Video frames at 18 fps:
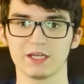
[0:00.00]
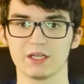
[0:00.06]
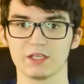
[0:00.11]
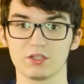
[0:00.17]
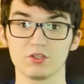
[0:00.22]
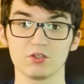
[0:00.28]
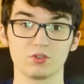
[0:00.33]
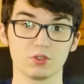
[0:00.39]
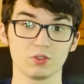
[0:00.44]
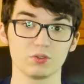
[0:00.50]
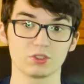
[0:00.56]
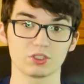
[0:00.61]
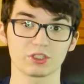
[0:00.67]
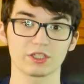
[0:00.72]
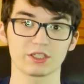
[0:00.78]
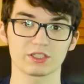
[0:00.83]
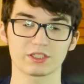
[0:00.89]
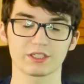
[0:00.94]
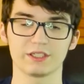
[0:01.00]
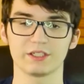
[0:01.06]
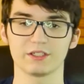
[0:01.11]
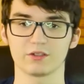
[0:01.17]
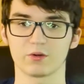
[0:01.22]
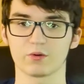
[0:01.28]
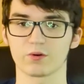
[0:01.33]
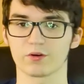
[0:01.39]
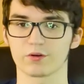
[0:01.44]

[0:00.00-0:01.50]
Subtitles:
You usually see it in horror